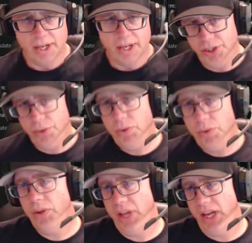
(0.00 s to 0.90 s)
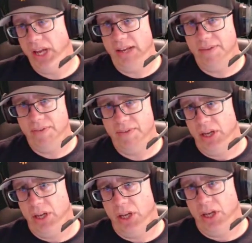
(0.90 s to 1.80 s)
I do know that if
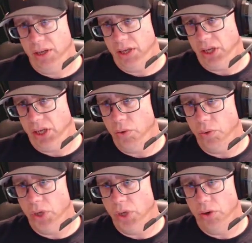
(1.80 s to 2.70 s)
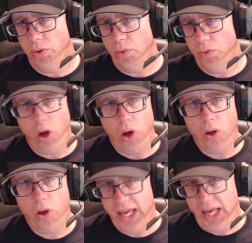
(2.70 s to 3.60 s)
you go
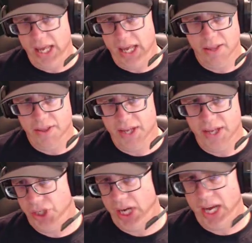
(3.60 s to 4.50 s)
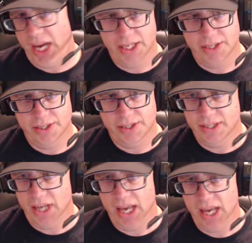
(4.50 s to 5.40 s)
all in, that chat is
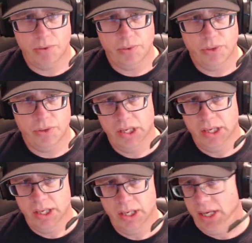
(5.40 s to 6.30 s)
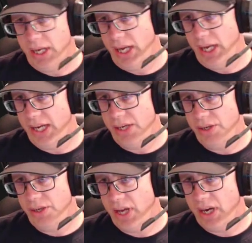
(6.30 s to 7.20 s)
disabled, and they
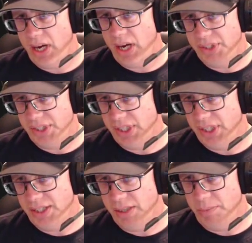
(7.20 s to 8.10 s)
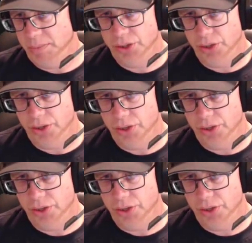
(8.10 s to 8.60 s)
do that obviously to make sure